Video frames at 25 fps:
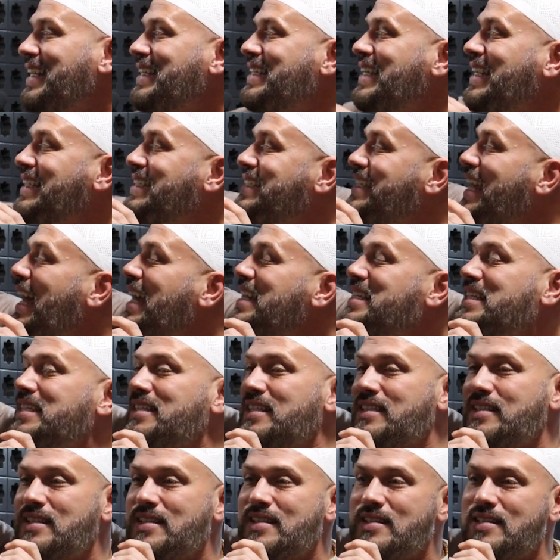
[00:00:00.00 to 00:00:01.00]
the
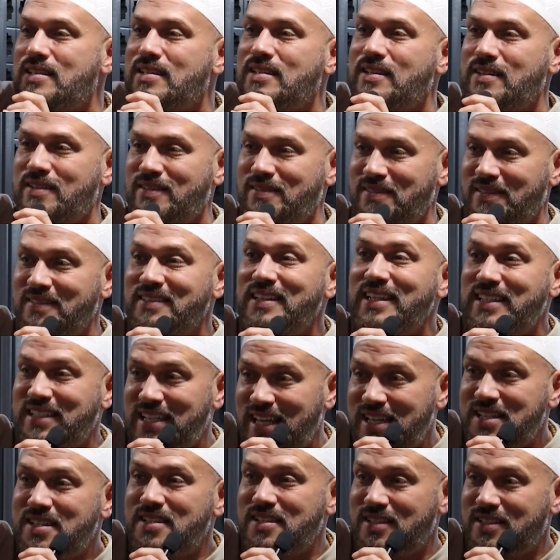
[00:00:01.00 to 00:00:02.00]
tests, the
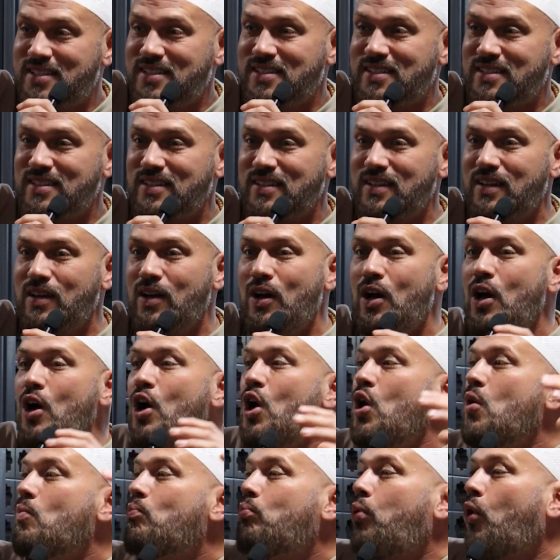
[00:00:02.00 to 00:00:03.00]
tests,
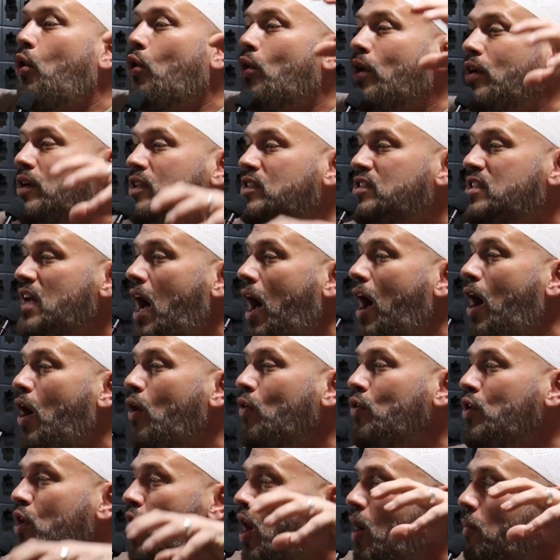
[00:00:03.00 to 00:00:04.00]
pour
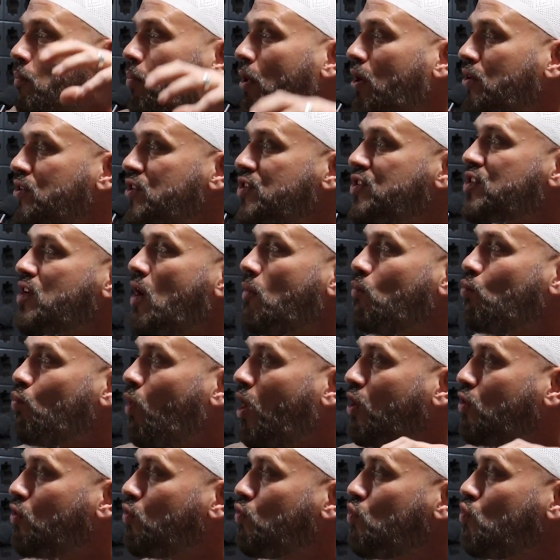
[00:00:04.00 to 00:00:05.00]
down upon
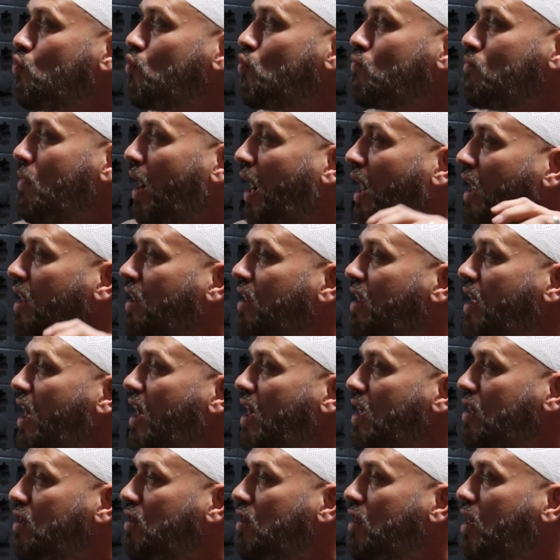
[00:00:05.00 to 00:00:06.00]
someone whom
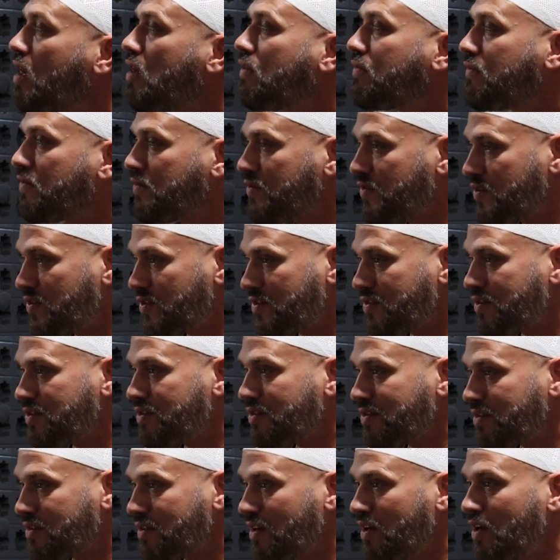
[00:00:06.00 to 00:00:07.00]
Allah
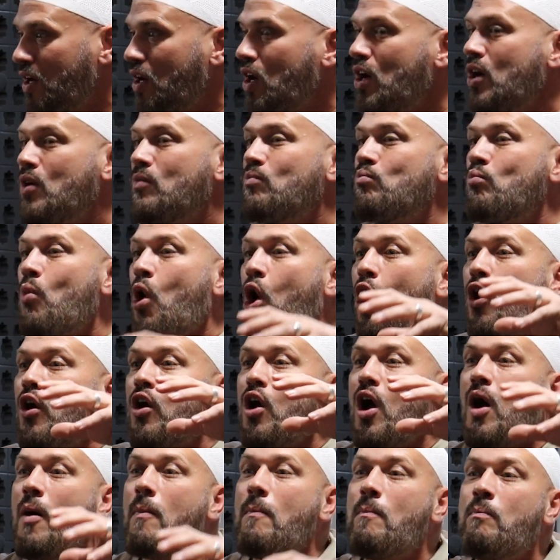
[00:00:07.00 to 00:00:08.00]
loves
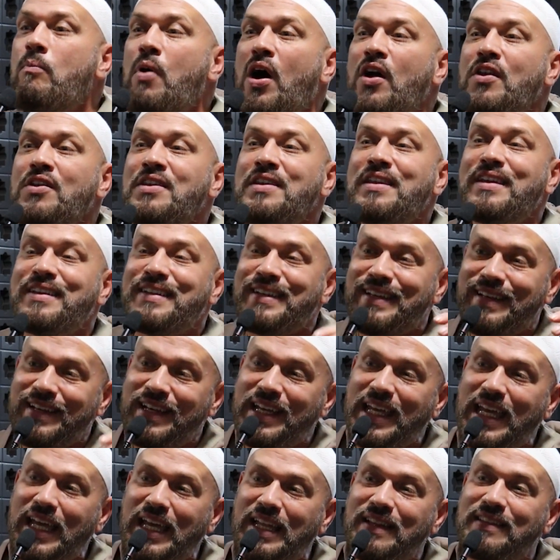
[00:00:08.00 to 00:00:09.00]
more
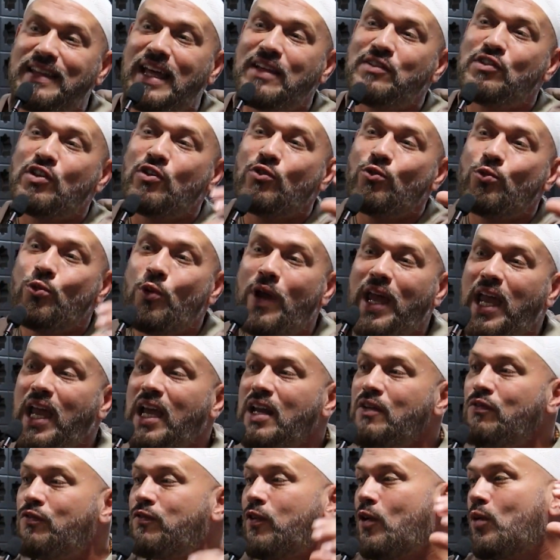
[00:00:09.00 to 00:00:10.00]
abundantly than the
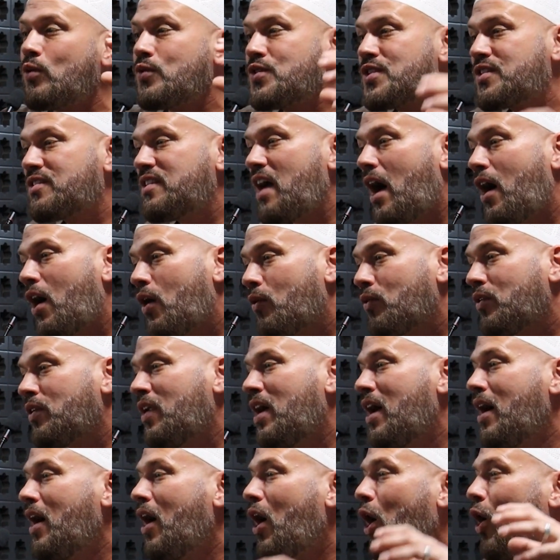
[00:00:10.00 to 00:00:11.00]
rain falls
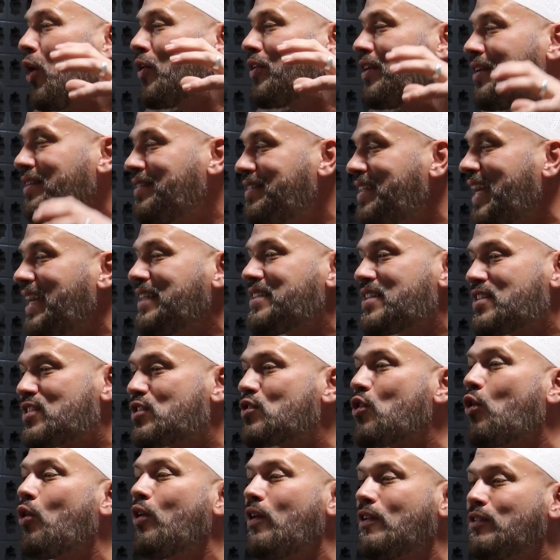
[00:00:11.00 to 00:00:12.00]
down on a dead
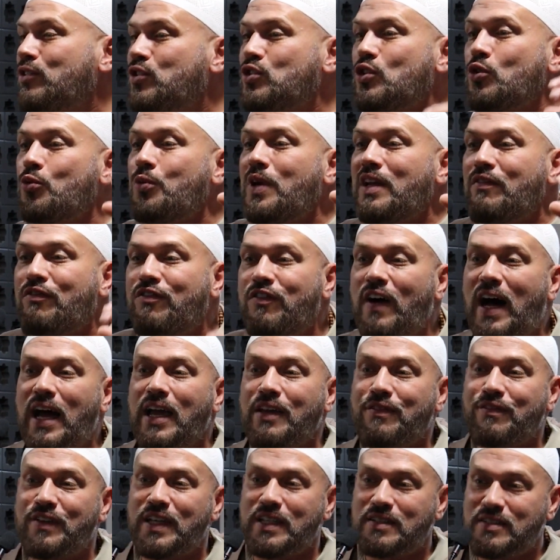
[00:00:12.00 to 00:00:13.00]
soil to
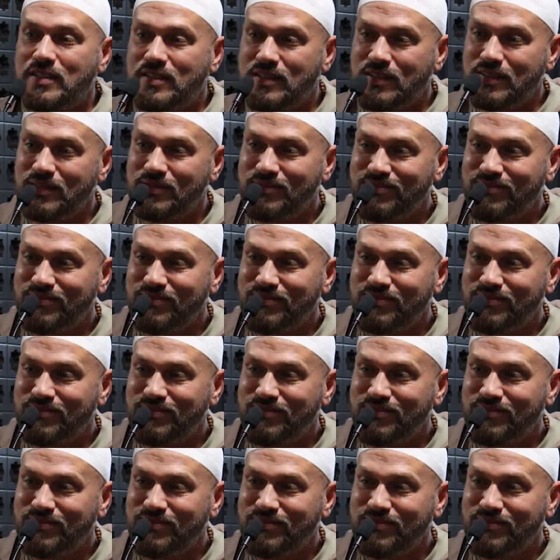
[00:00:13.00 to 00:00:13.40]
revive it.